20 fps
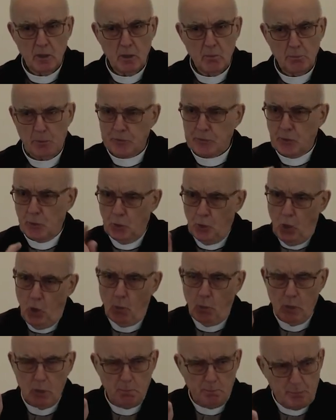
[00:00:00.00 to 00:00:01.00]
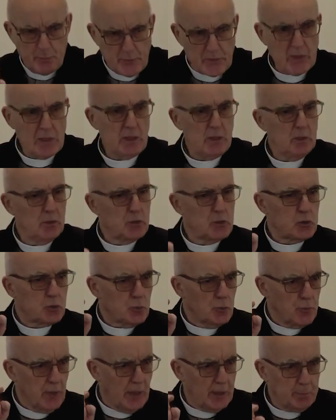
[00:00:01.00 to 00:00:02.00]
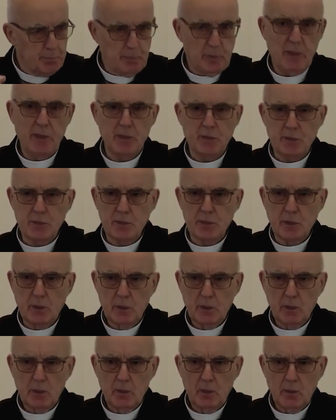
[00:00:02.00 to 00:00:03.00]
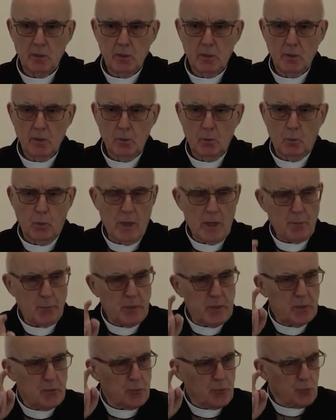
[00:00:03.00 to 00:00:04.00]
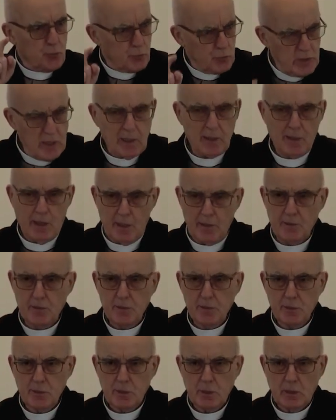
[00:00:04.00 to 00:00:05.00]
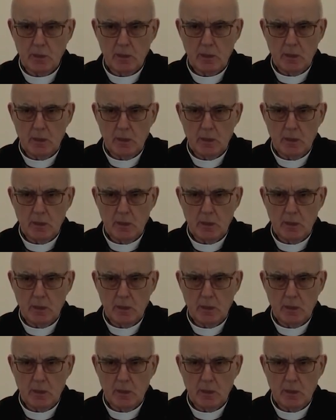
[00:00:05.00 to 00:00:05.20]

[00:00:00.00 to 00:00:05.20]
but the law will bring us to that place where we realize